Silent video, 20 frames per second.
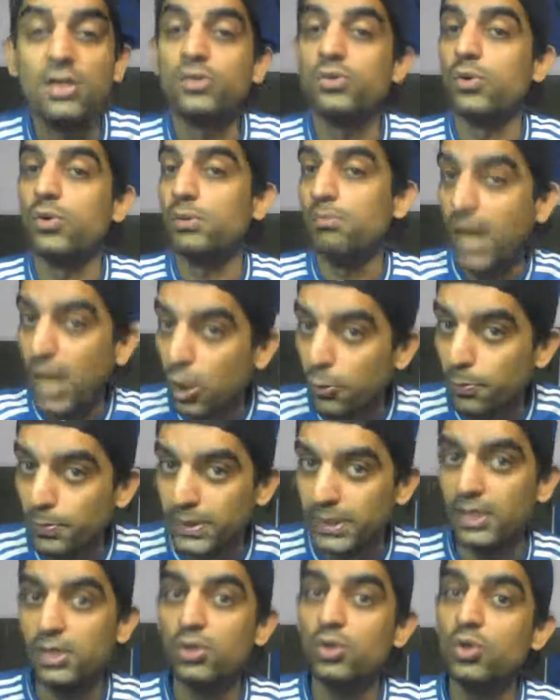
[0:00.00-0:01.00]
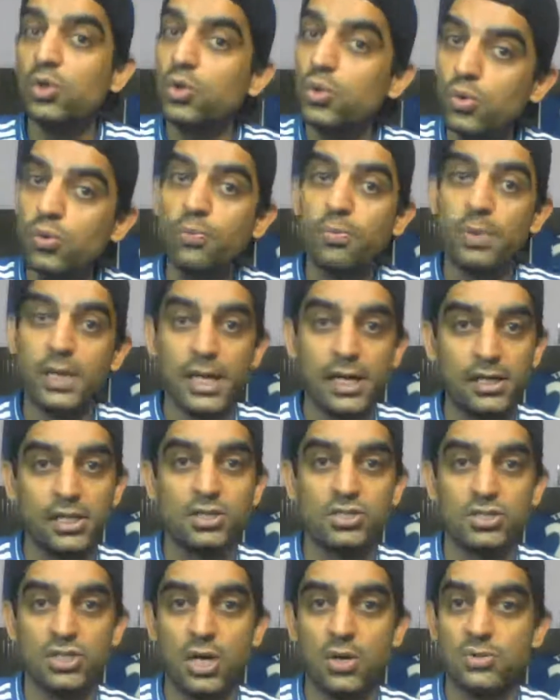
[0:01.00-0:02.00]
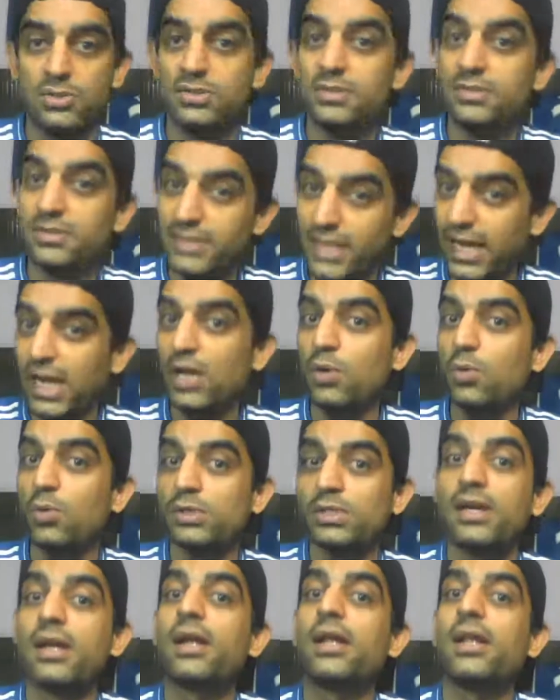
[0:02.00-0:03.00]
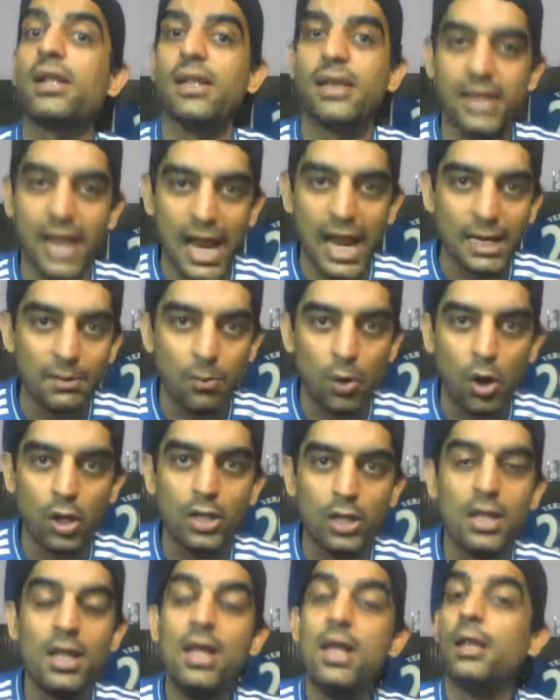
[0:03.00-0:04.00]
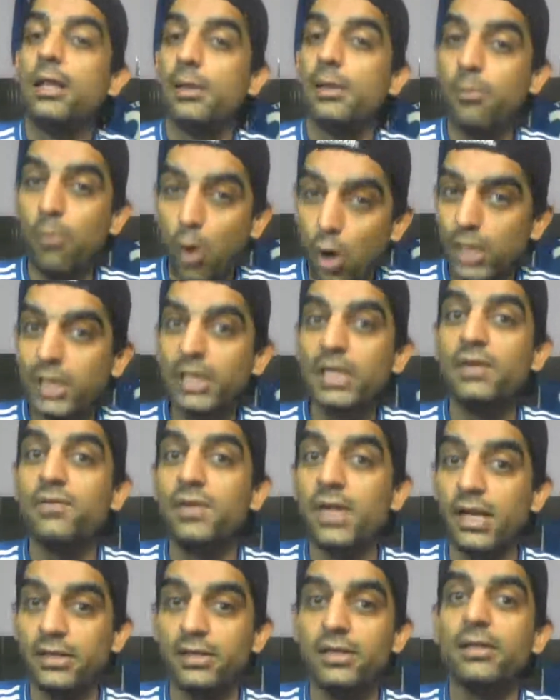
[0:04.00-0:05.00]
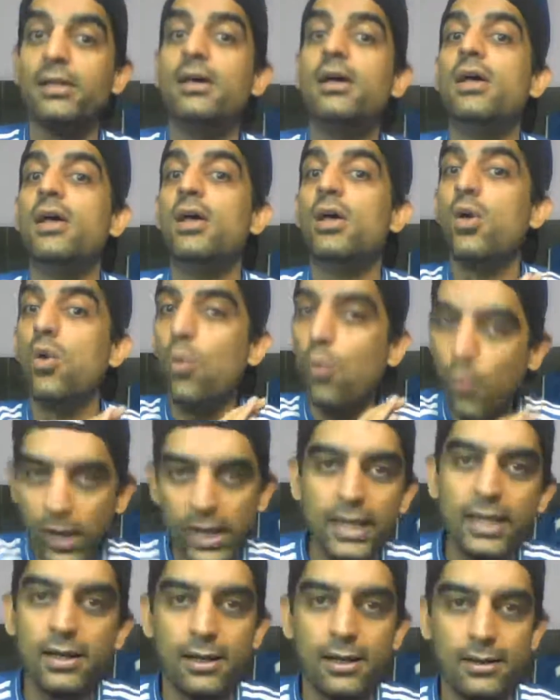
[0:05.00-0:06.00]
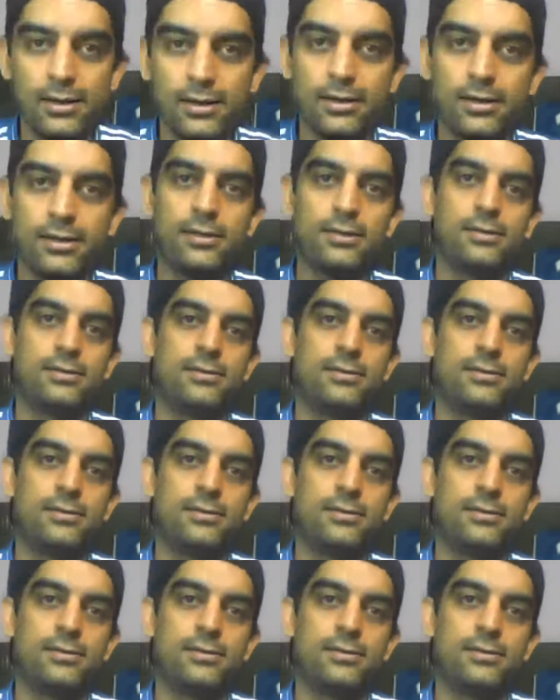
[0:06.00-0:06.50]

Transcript: So, in my opinion, two penalty shouts. The second was a clear handball. The ball deviated very clearly.